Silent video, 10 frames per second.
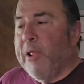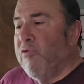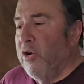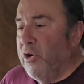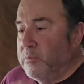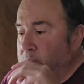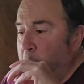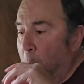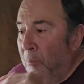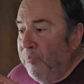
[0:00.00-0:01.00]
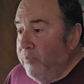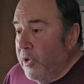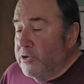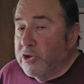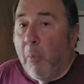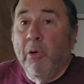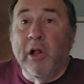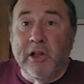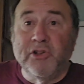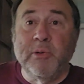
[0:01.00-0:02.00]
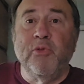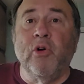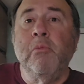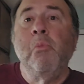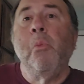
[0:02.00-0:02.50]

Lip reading: Very good. Some people, like I said before,